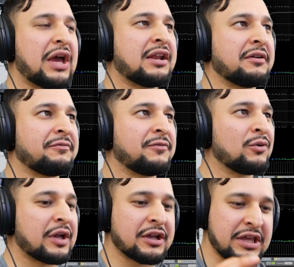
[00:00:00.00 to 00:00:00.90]
And I feel
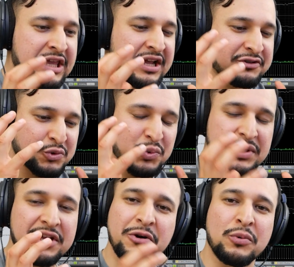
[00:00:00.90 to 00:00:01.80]
like he has
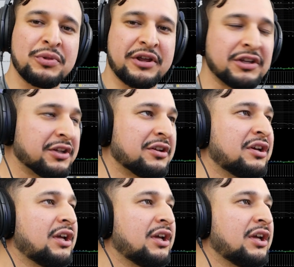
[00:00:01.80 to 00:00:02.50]
really honed that in.